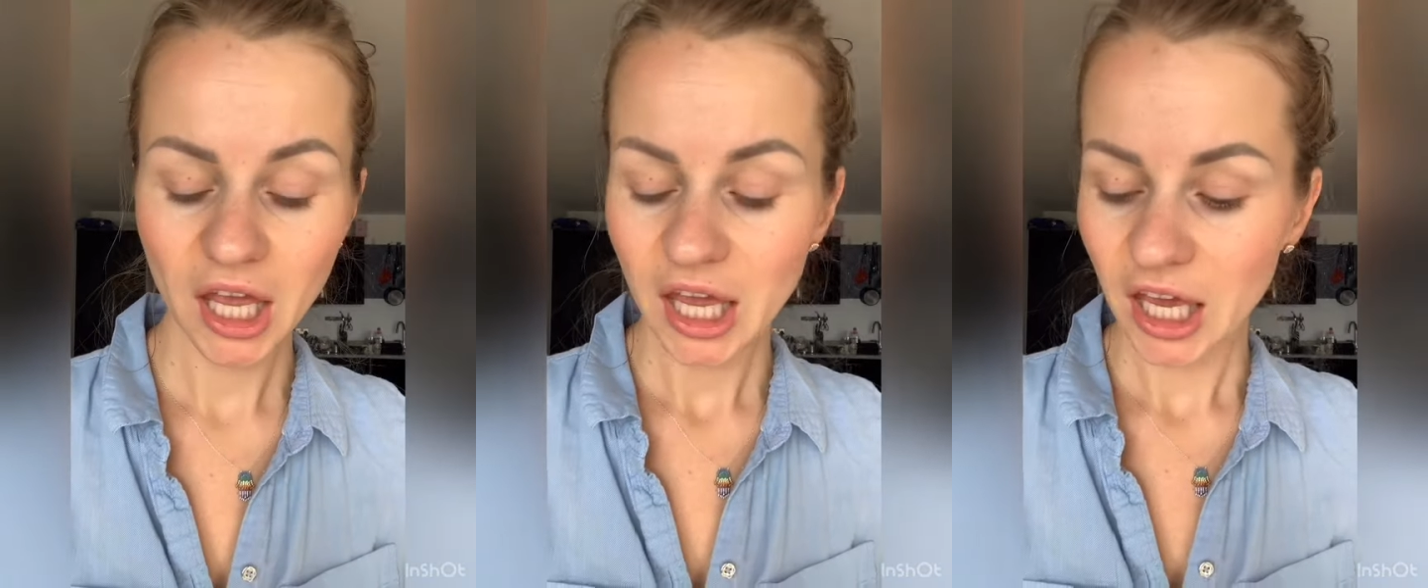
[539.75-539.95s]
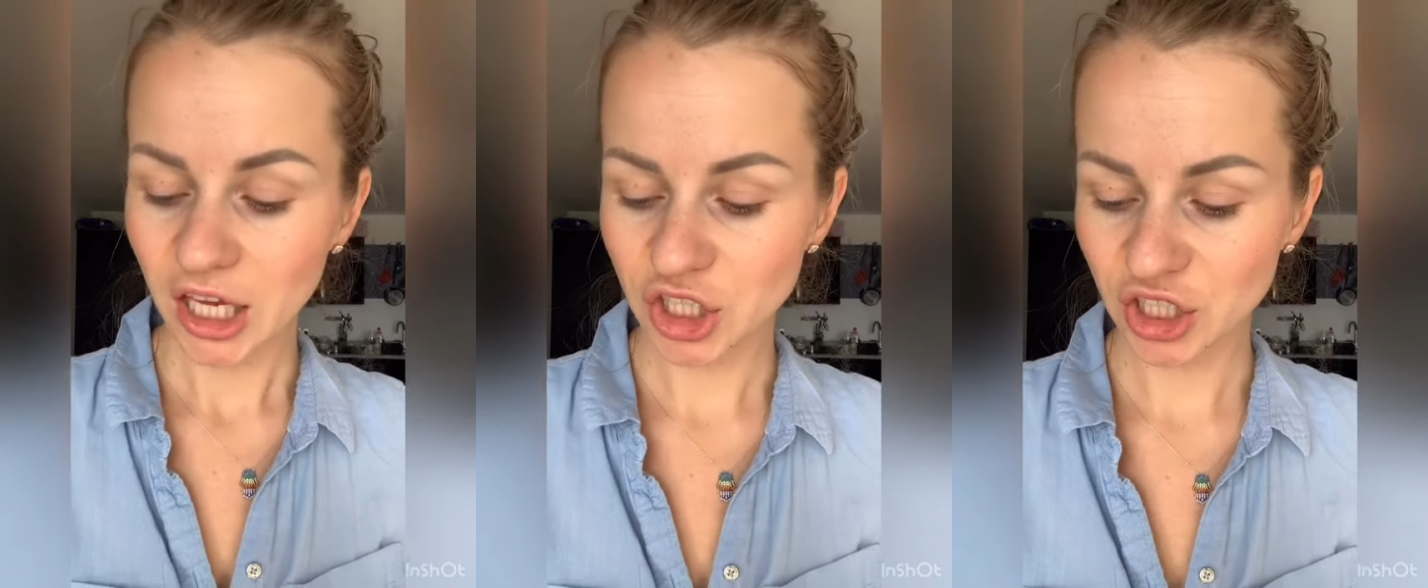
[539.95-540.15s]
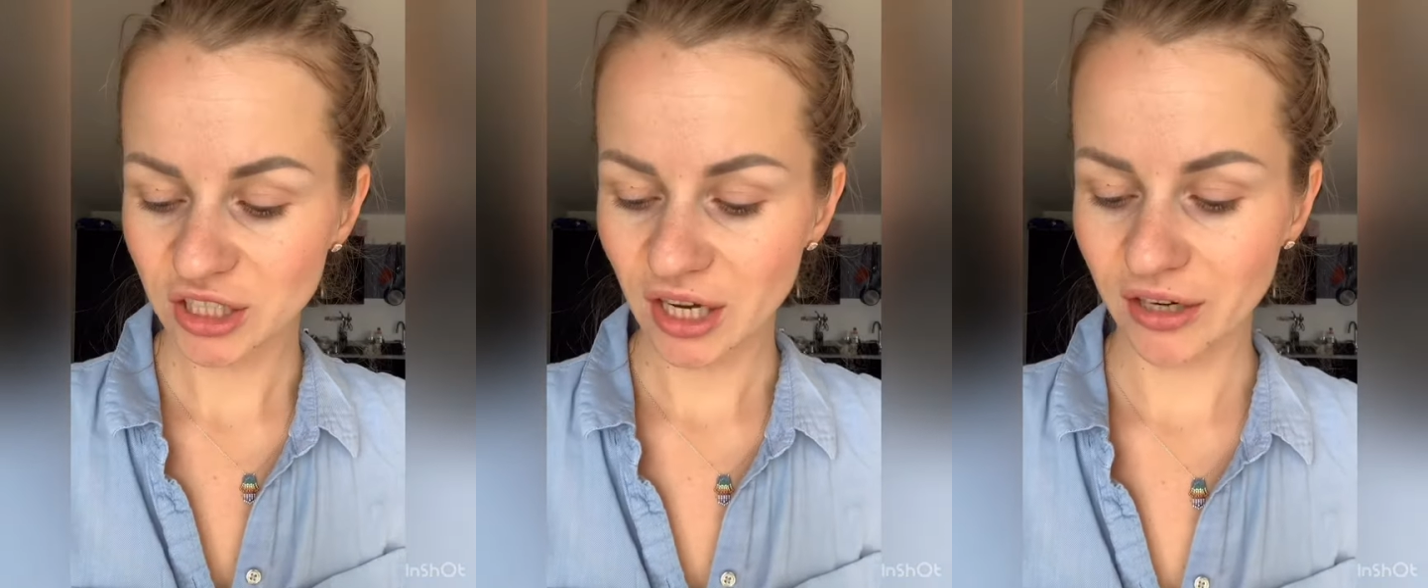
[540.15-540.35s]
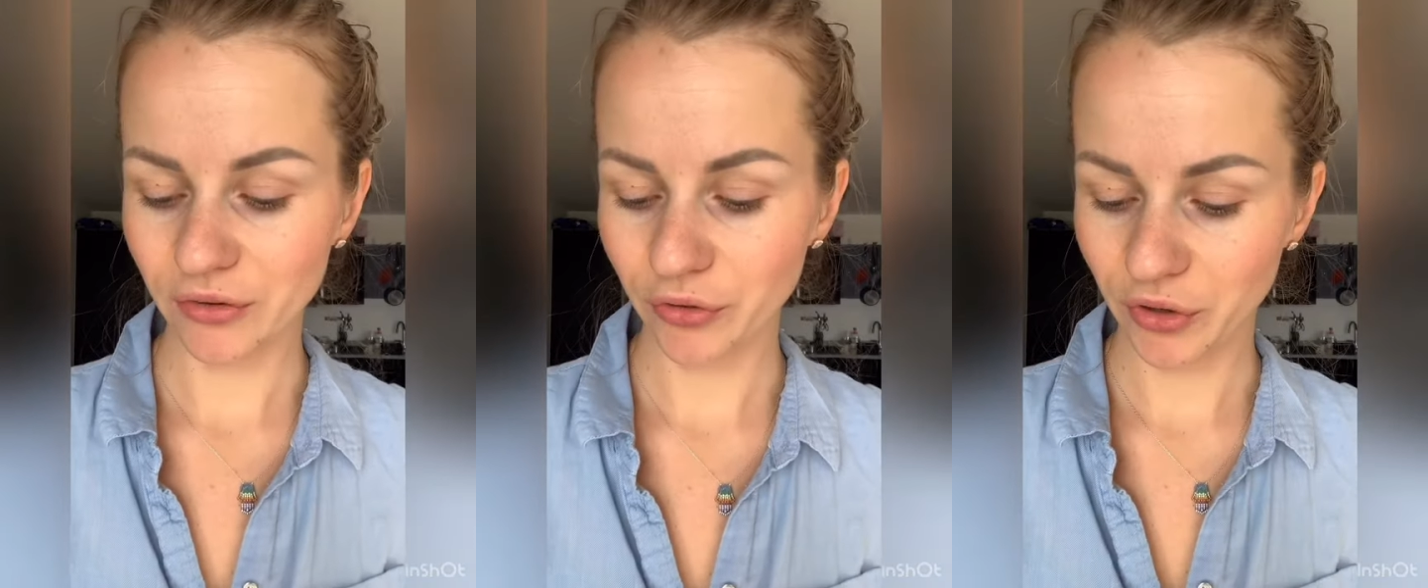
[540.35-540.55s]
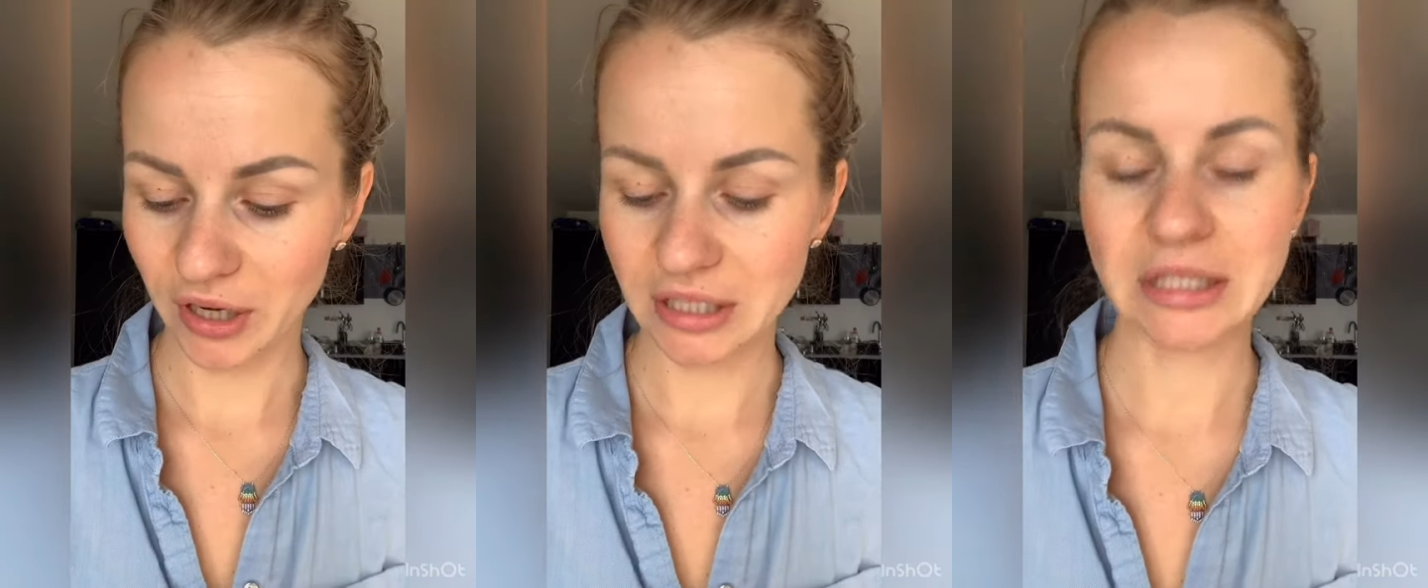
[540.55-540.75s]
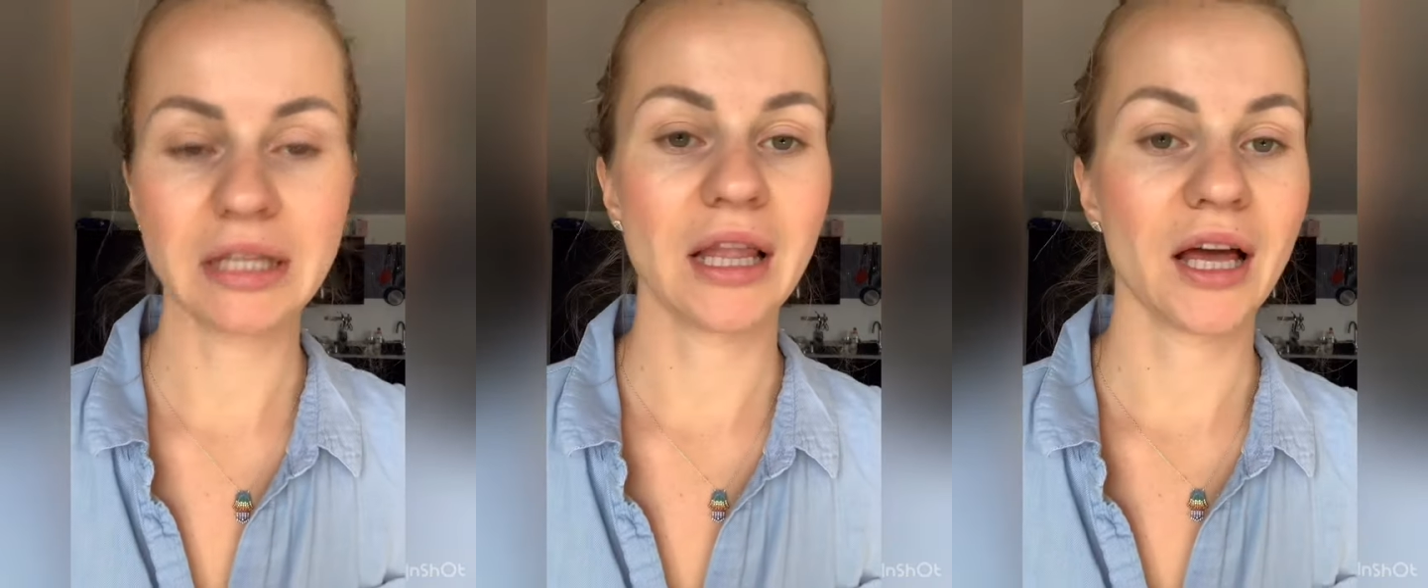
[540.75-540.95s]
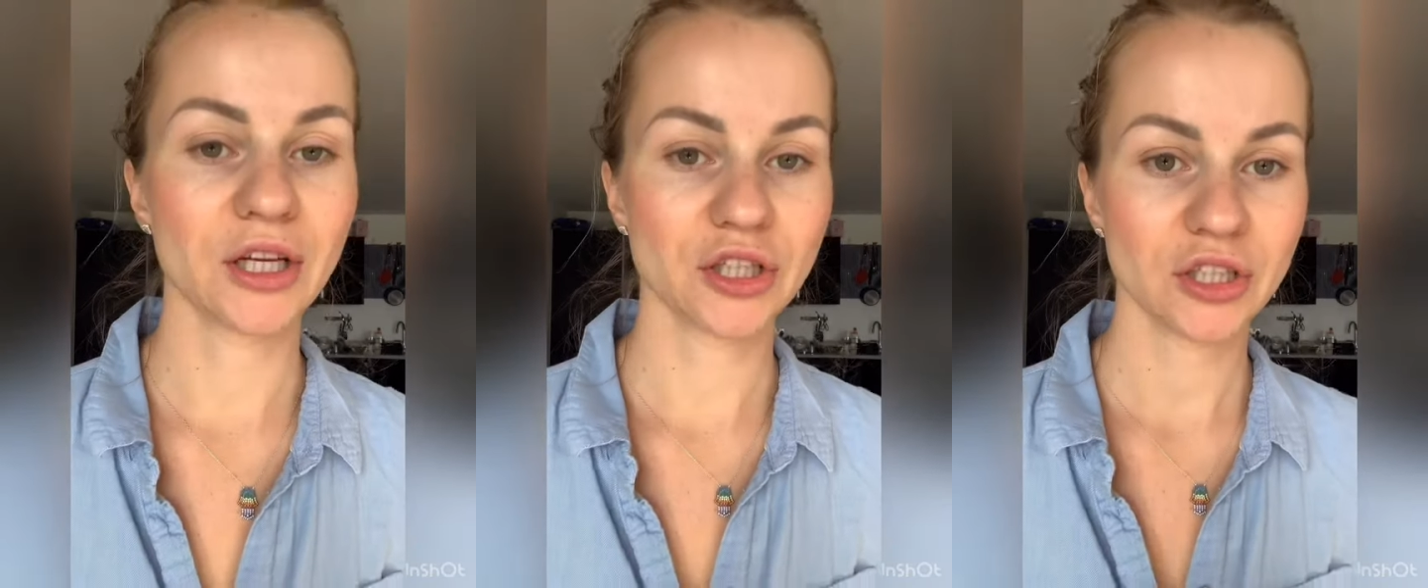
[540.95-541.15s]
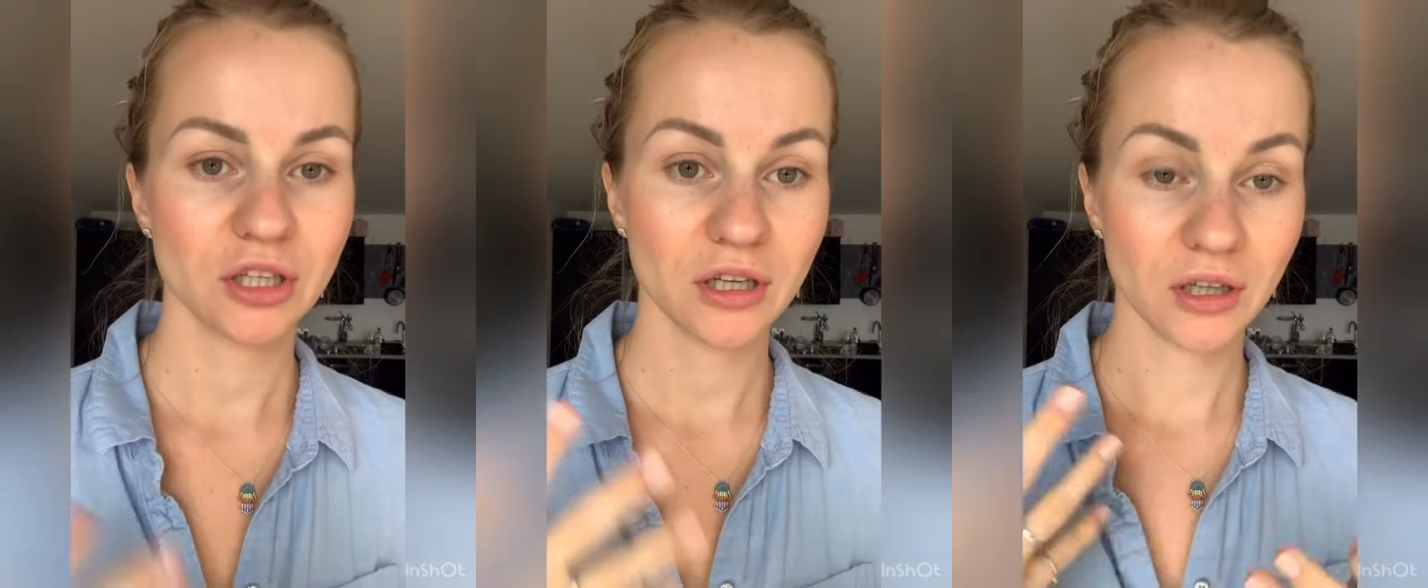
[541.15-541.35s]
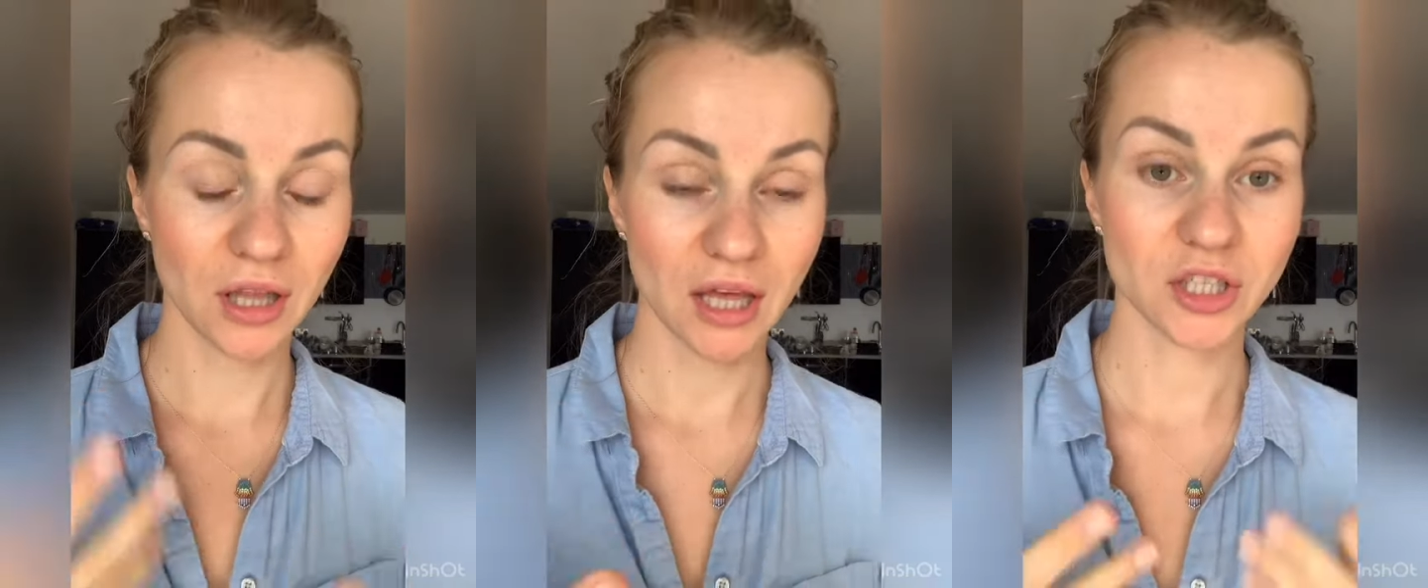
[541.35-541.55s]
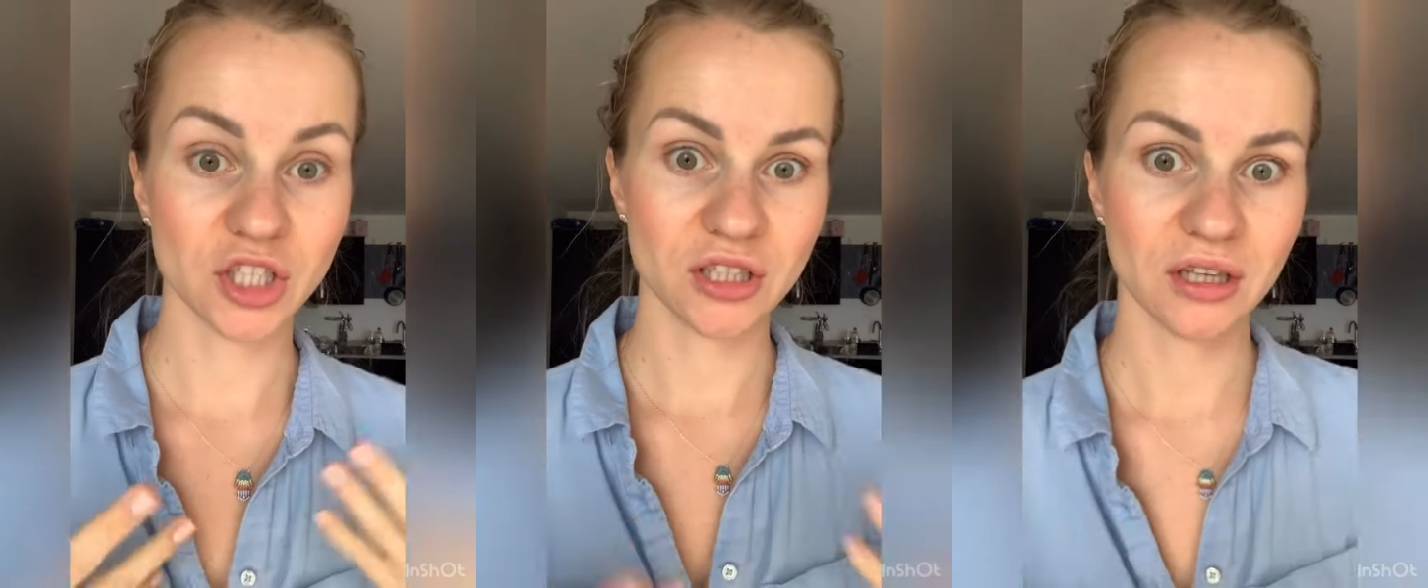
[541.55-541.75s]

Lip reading: It just kind of creates the lashes